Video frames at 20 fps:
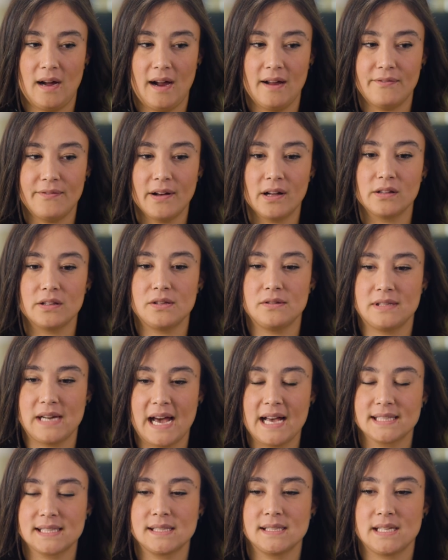I felt
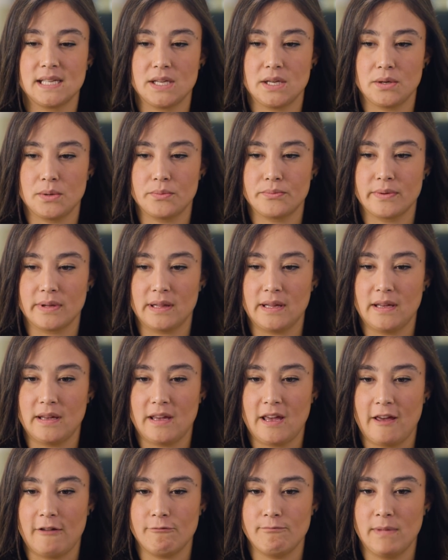Udacity really
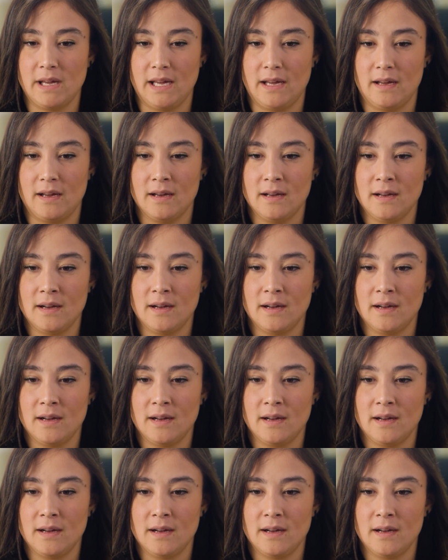gave me